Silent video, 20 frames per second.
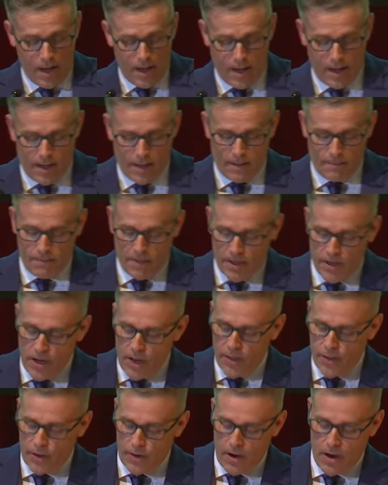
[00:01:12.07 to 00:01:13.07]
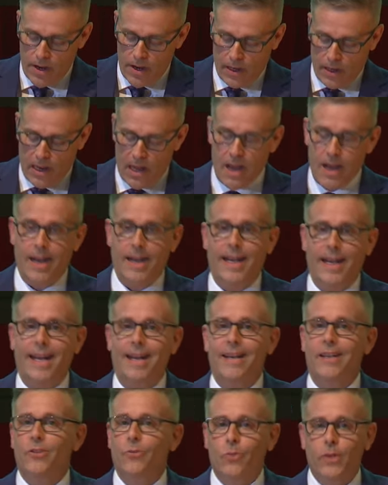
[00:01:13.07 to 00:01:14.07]
another online,
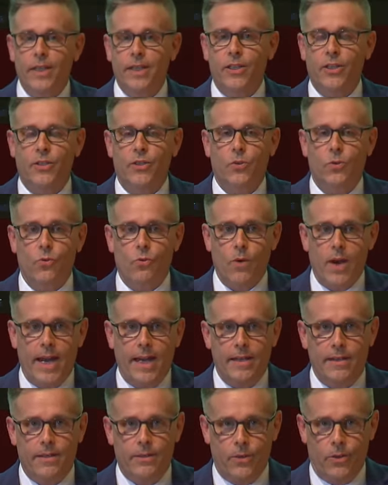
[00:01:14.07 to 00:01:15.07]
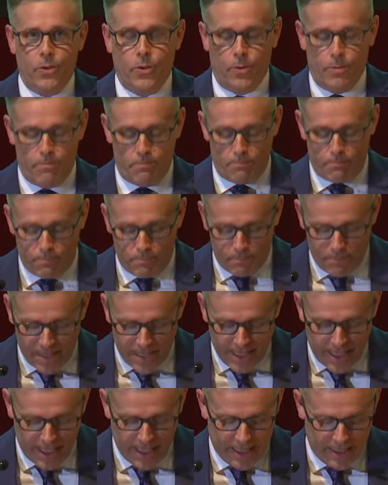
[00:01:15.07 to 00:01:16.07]
and it's really just great to
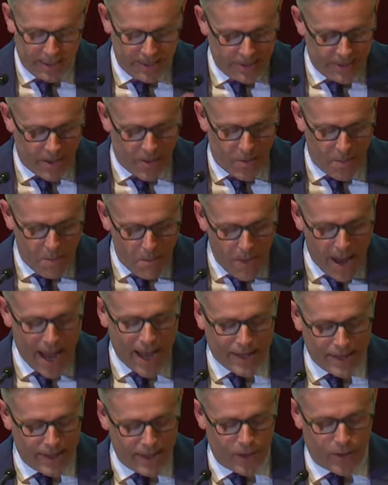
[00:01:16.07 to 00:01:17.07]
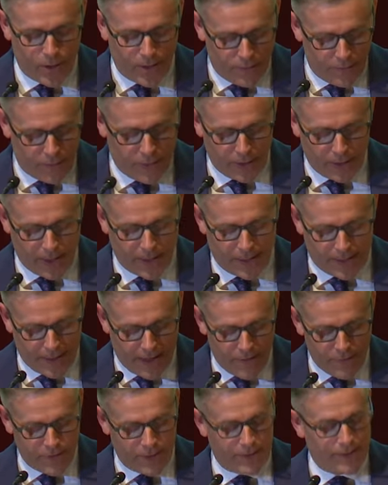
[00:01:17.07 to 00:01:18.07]
be, you know, back here and feel like
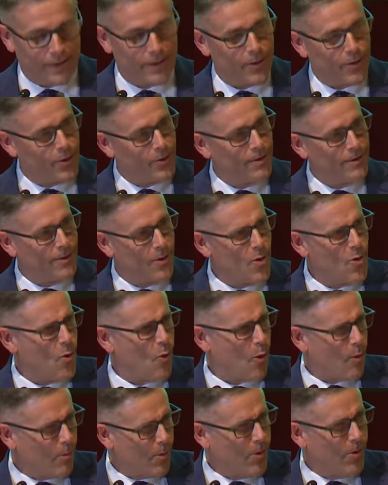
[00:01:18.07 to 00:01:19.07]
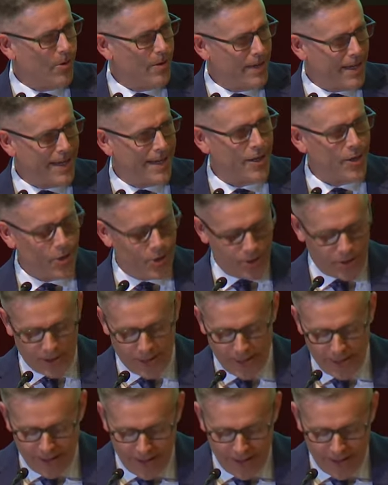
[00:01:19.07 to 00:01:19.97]
everything is normal-ish.